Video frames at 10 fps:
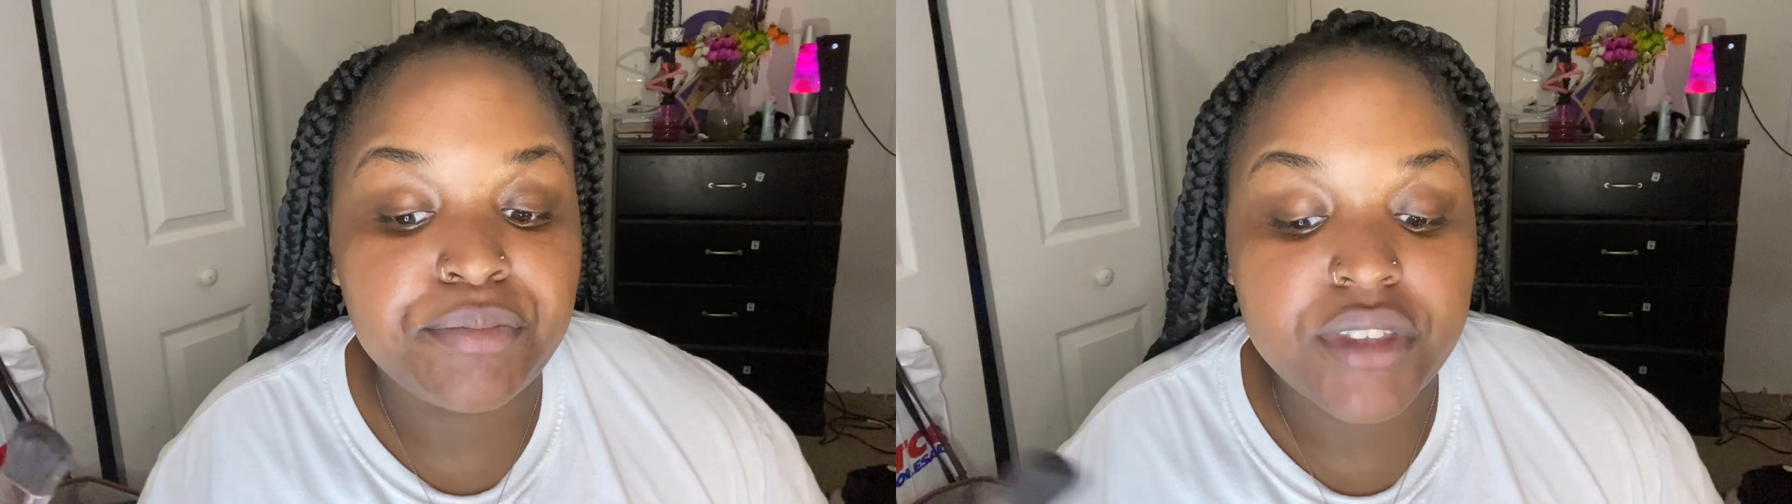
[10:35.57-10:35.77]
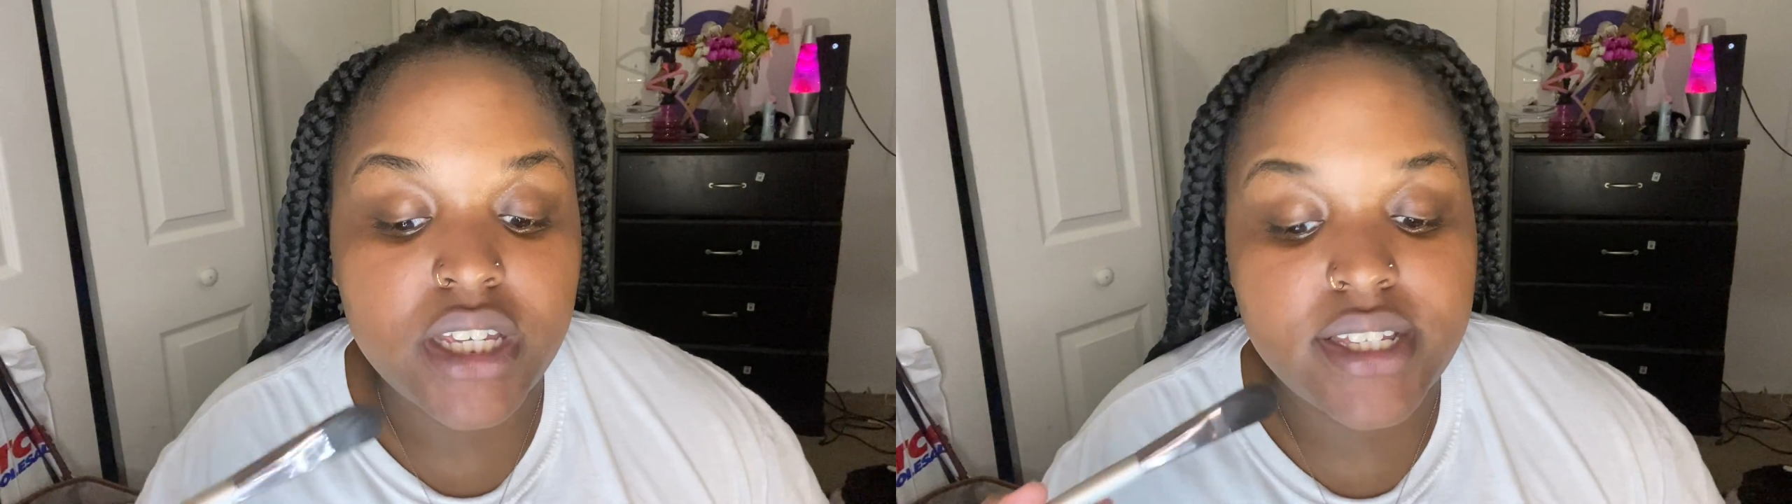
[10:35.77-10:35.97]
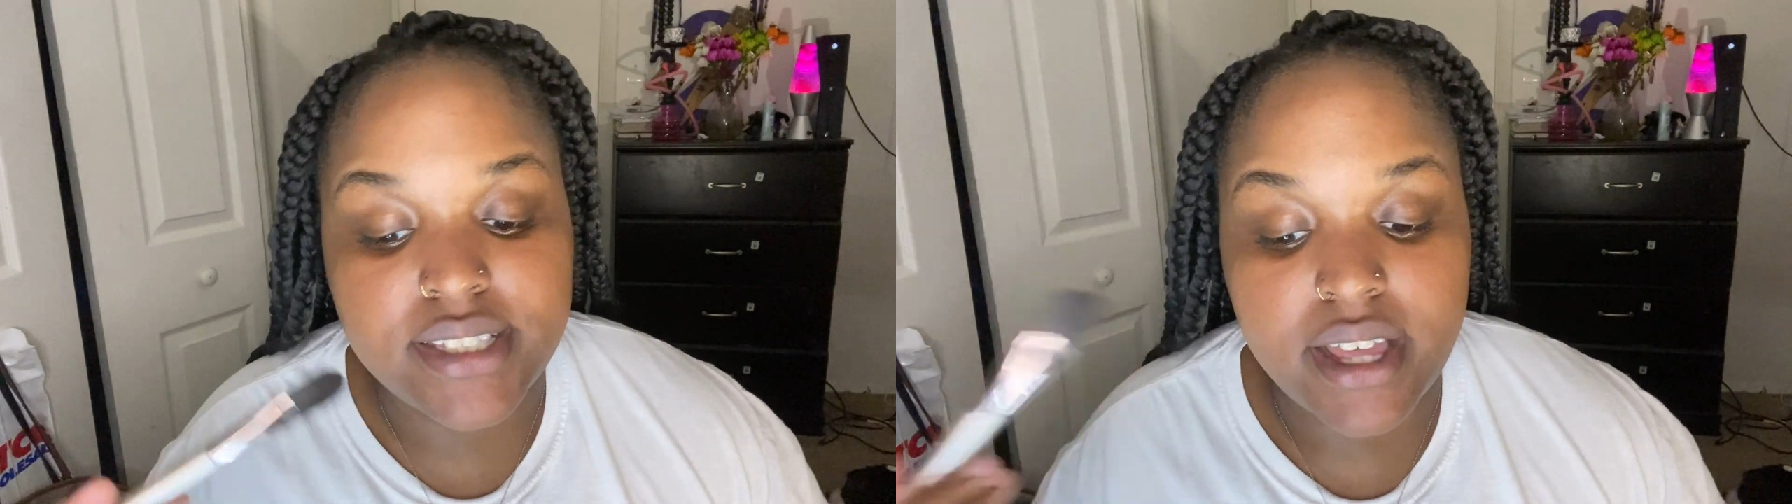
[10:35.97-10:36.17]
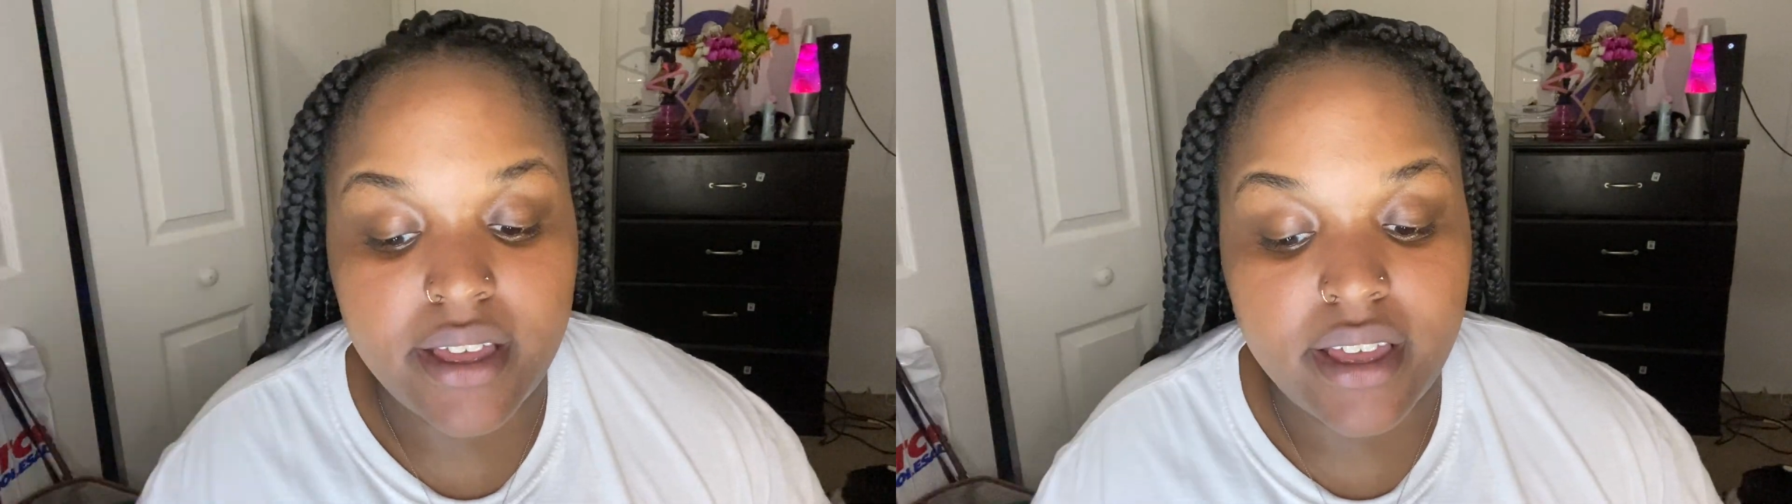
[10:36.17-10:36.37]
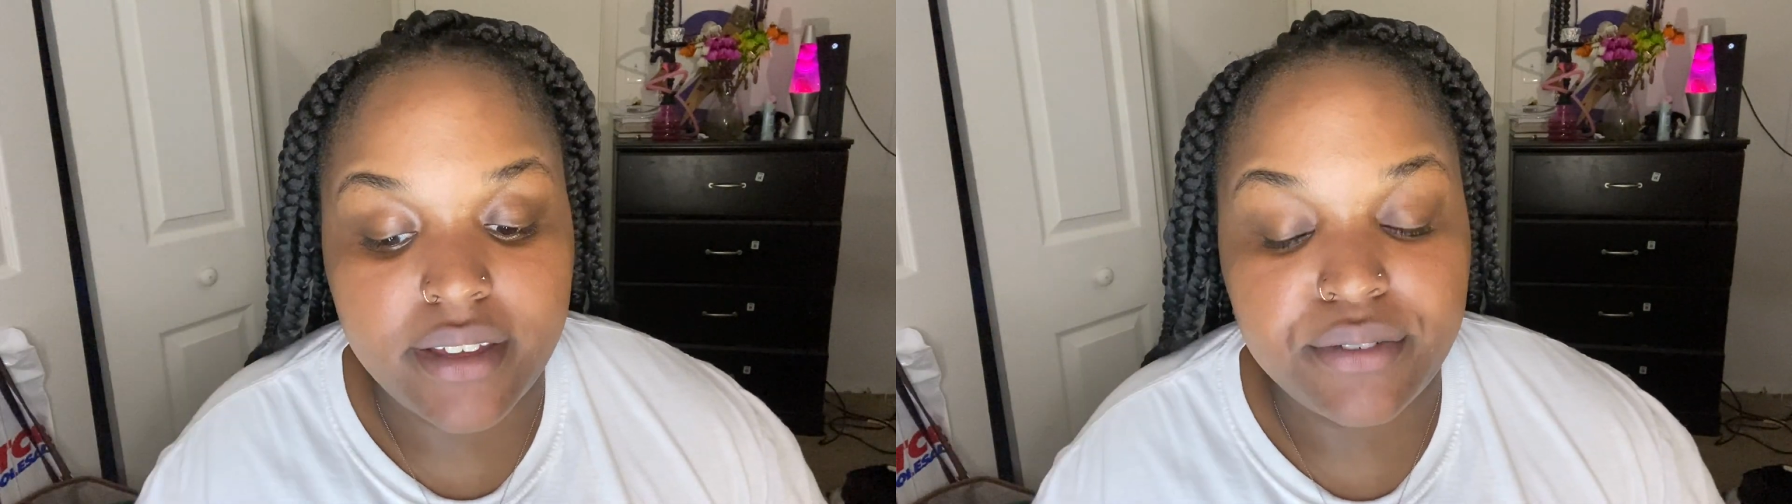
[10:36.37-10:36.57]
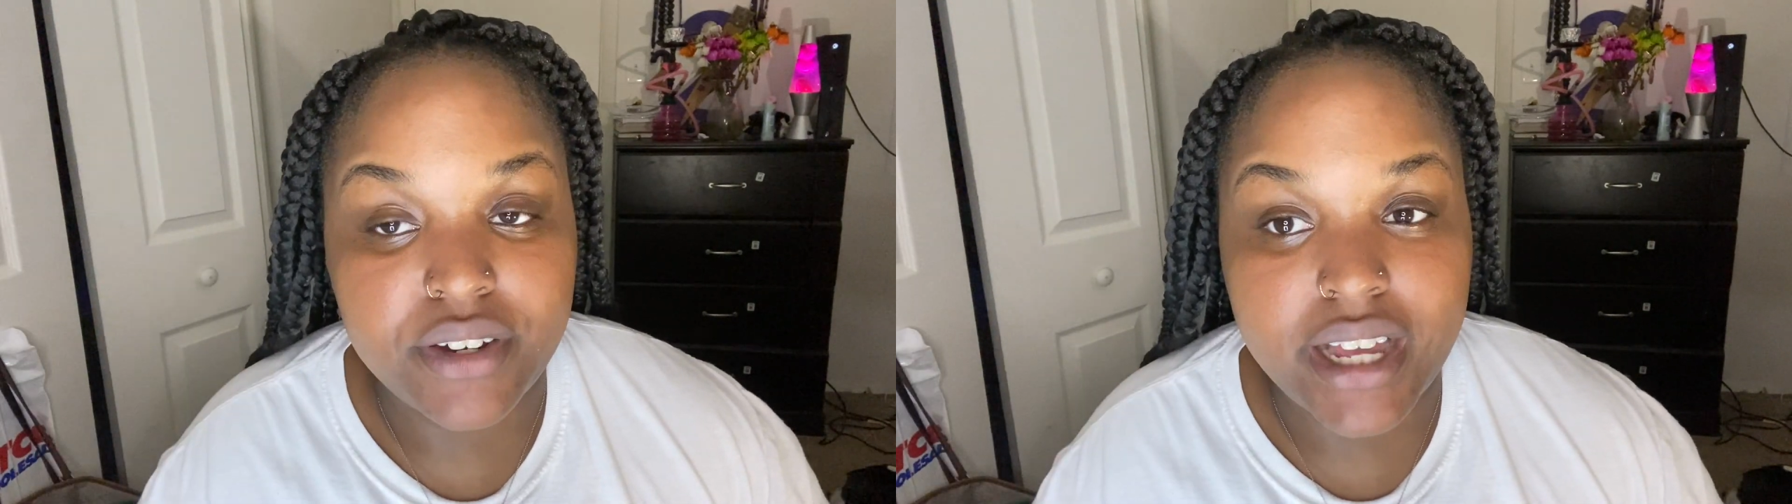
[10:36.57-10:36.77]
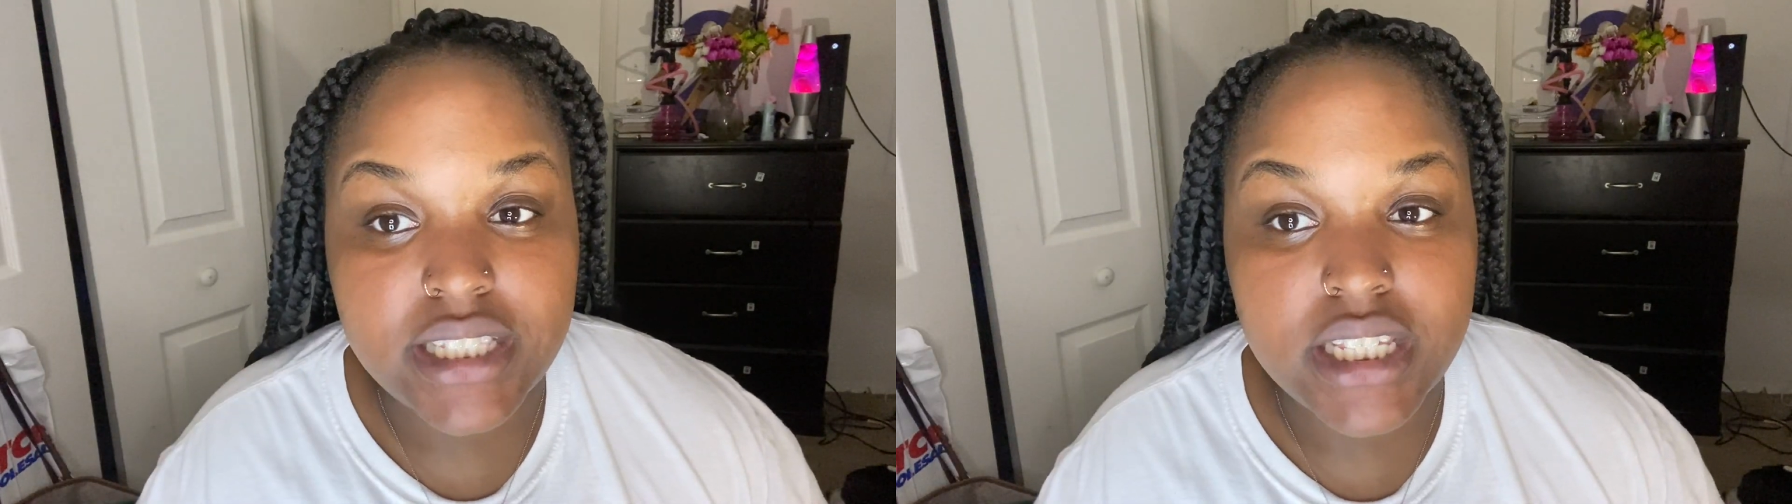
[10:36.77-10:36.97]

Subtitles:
because I forgot